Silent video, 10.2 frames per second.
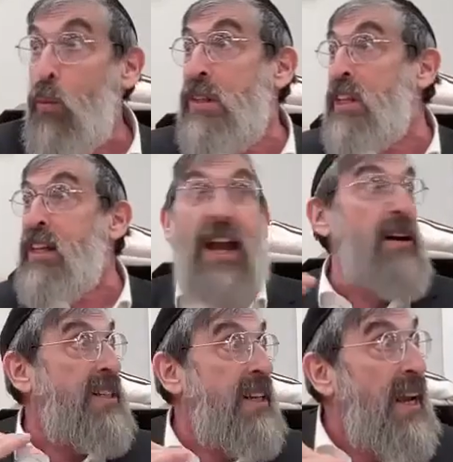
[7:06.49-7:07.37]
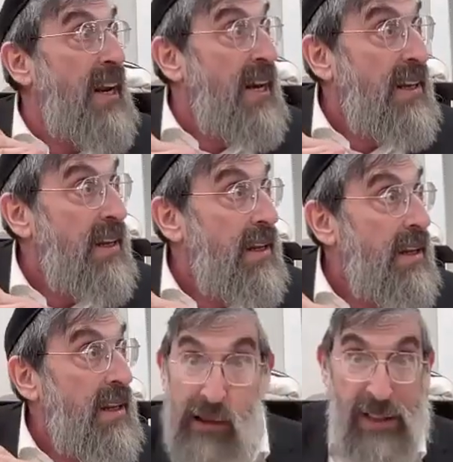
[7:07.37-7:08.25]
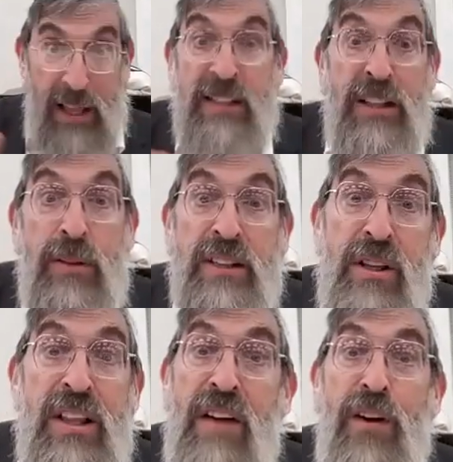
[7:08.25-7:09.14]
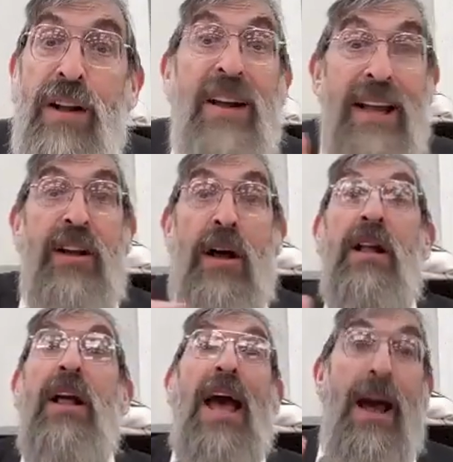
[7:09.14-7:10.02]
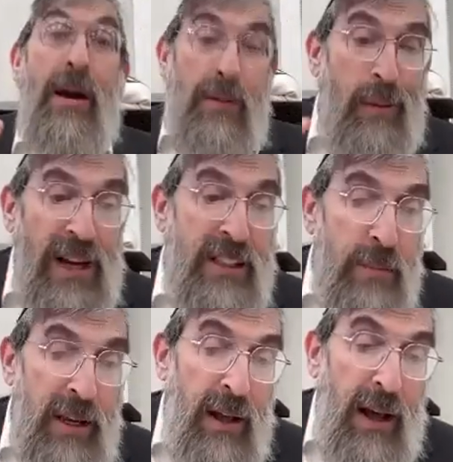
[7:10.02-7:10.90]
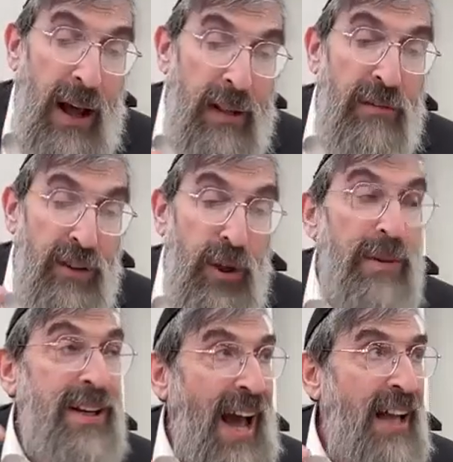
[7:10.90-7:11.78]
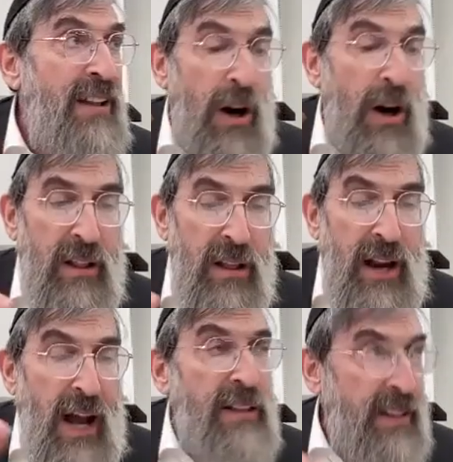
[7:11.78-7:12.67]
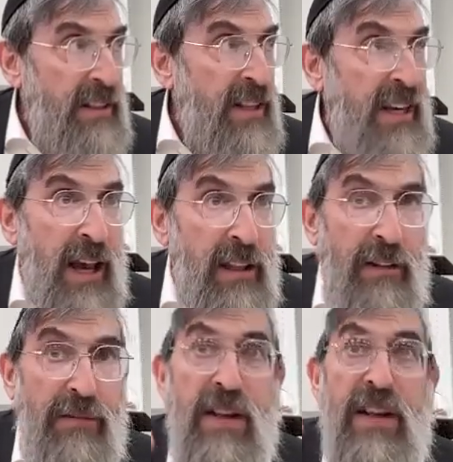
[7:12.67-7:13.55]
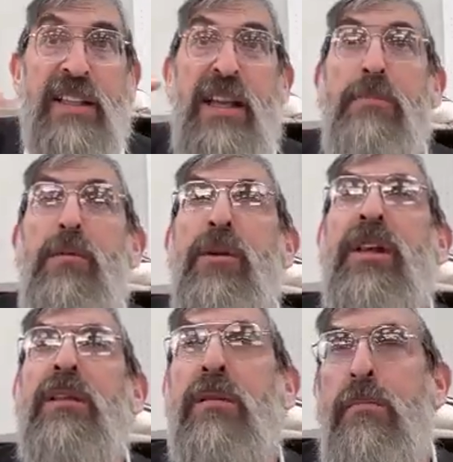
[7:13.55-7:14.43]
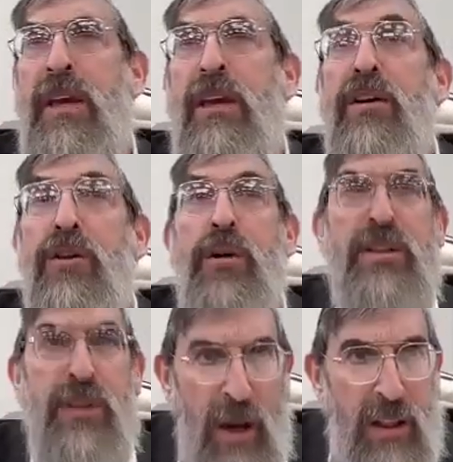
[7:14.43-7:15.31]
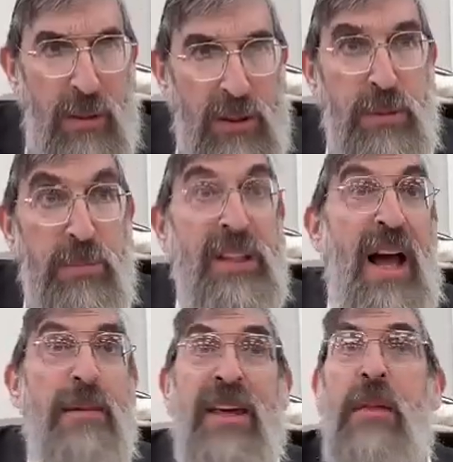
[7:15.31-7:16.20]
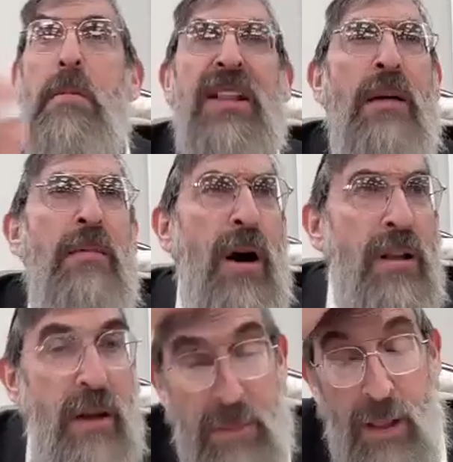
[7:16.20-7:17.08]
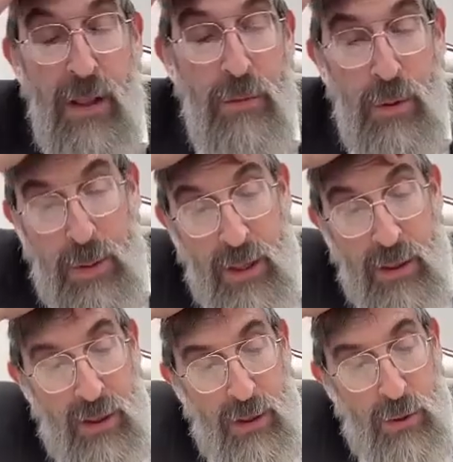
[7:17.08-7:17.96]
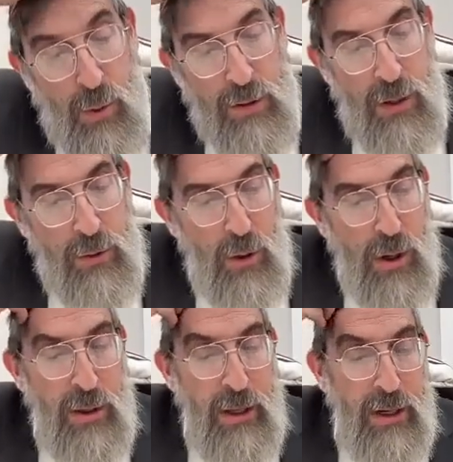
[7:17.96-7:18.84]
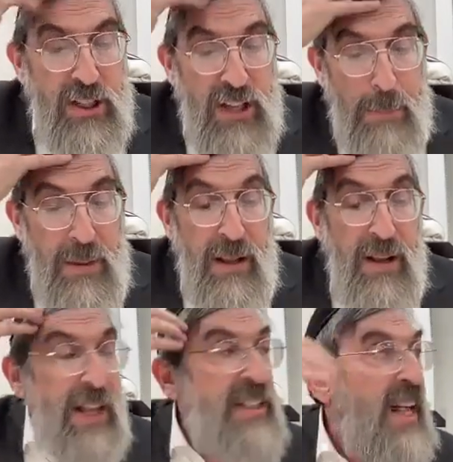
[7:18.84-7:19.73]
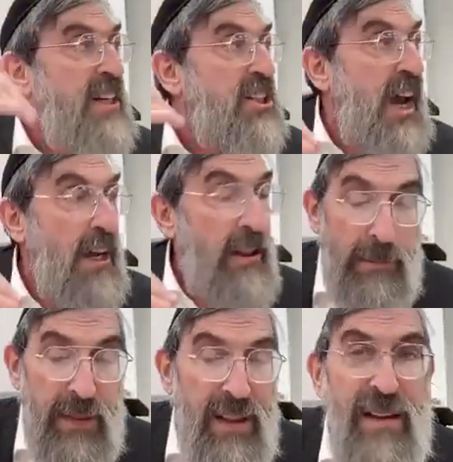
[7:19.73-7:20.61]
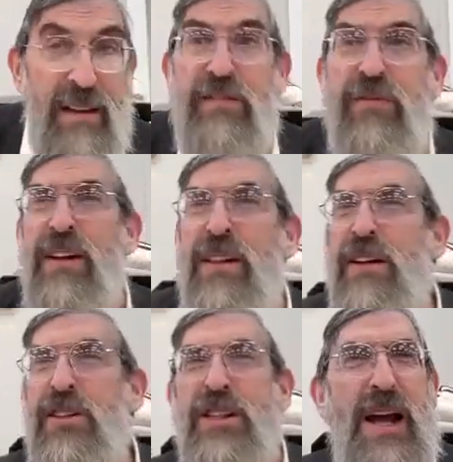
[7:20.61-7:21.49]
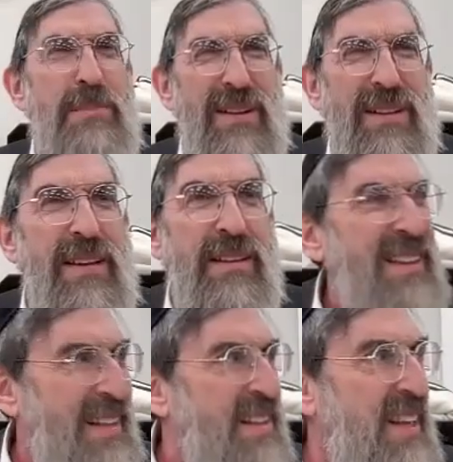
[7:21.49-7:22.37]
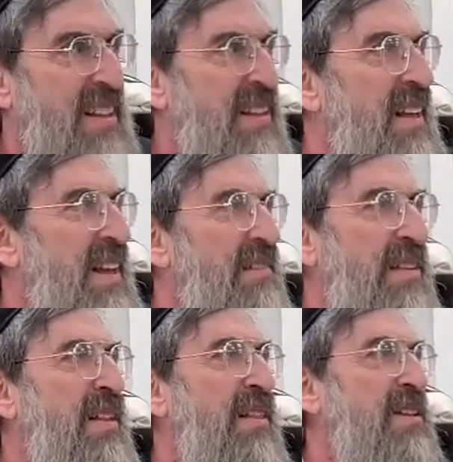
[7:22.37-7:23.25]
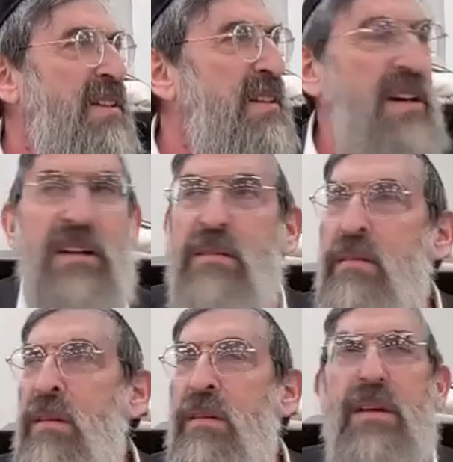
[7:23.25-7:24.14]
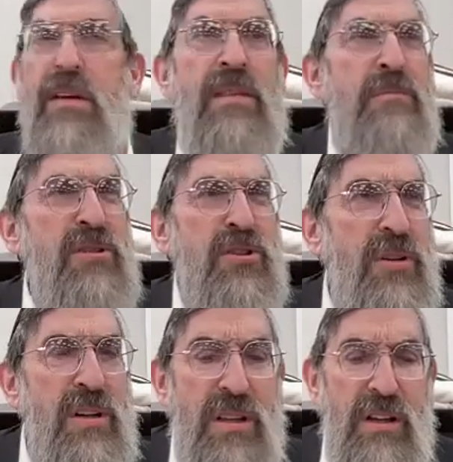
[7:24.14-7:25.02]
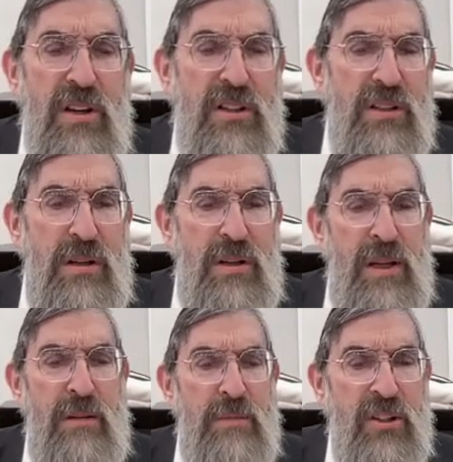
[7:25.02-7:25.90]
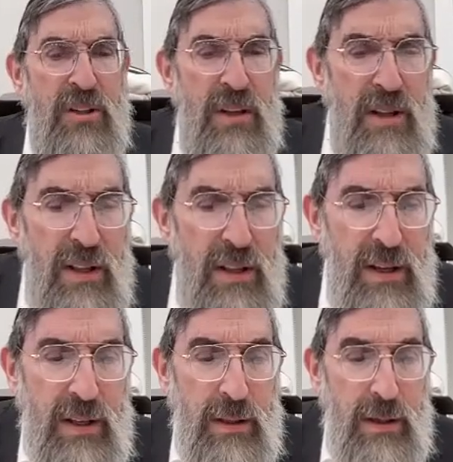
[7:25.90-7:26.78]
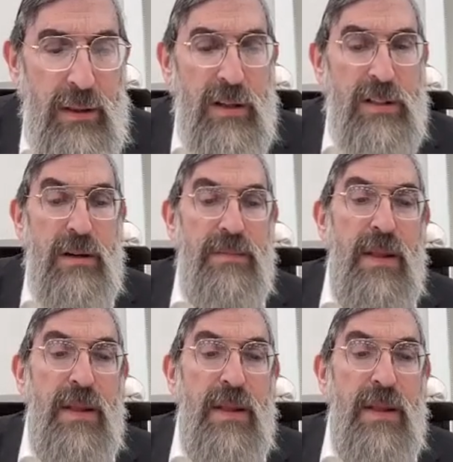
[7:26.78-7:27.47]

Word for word: Once a ger doesn't eat it, then it's not. So therefore, it's not. And, and what does it mean? Uh, and tumakala oichlin ad lekelev, something which could be tumas oichlin, which is matama, can't be metama adam, would be until a, a, a dog will eat it. Shapir, it's not a shiloh. It's funny and shapir. Again, very lashon uh, mishunitic the in in, in Nazir.